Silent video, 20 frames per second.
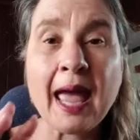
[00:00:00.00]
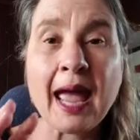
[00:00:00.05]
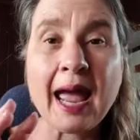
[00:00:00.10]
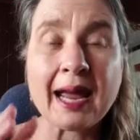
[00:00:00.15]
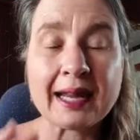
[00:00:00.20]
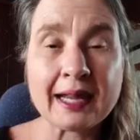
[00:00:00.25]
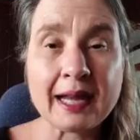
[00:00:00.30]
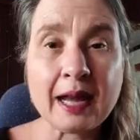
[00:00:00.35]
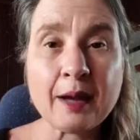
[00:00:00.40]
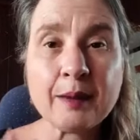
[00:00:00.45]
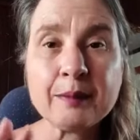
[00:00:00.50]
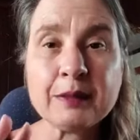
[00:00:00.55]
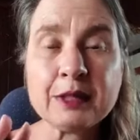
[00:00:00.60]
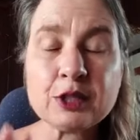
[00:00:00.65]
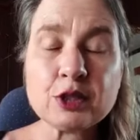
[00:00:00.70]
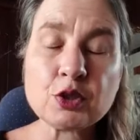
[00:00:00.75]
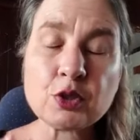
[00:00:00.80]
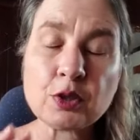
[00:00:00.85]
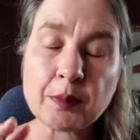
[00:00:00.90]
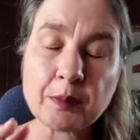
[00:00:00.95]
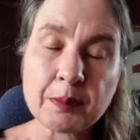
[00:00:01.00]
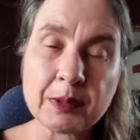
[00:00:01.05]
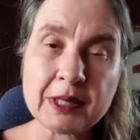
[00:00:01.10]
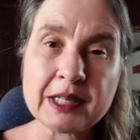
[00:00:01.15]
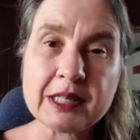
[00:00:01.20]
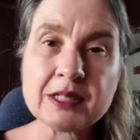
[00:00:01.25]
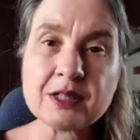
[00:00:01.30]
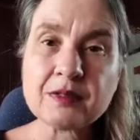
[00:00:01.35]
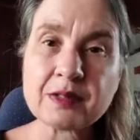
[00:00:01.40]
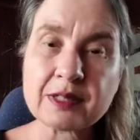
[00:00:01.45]
and come into a
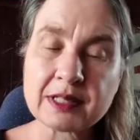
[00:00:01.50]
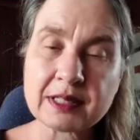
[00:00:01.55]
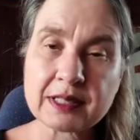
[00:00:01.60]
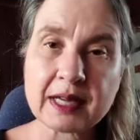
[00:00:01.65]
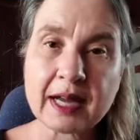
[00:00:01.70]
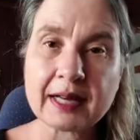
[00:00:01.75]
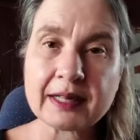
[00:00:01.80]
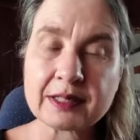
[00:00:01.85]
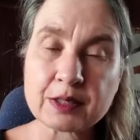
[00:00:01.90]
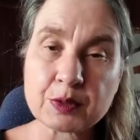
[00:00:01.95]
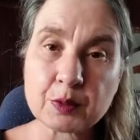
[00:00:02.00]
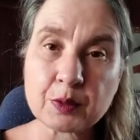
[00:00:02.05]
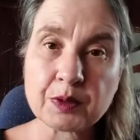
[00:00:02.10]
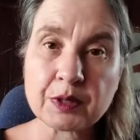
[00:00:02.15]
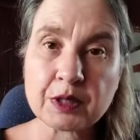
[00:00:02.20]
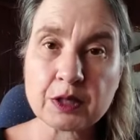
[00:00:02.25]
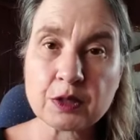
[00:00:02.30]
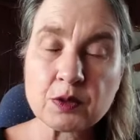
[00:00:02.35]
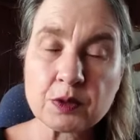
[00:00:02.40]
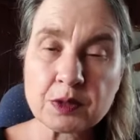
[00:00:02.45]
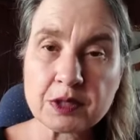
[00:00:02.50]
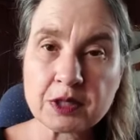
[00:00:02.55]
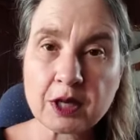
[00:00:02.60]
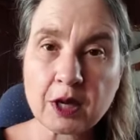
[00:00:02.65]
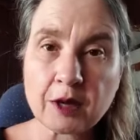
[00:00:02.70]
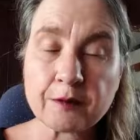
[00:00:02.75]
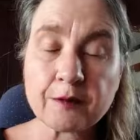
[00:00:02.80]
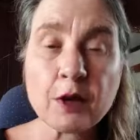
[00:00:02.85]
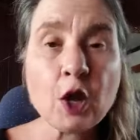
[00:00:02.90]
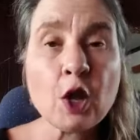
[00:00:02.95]
peaceful silence within
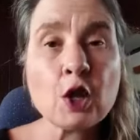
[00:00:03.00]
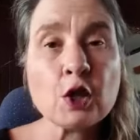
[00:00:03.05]
yourself,